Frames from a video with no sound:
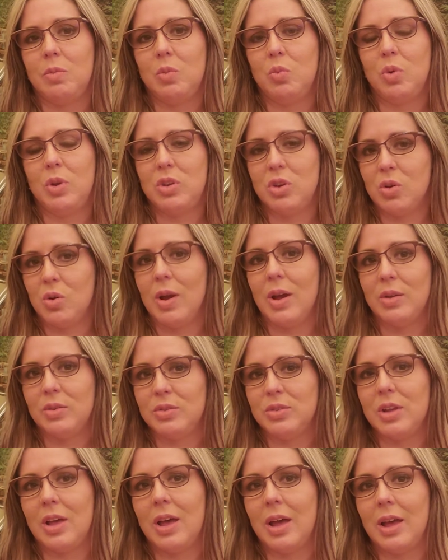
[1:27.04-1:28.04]
when you're
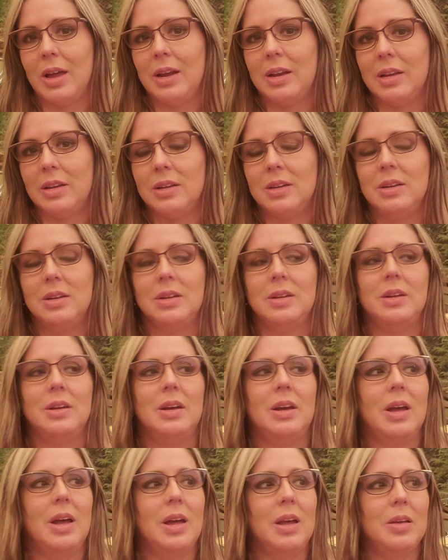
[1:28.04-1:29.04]
outside
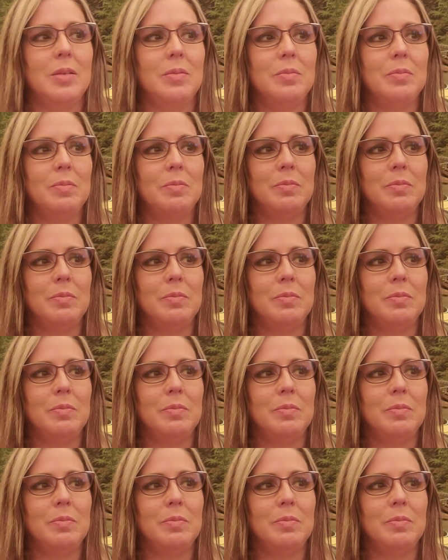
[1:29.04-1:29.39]
um,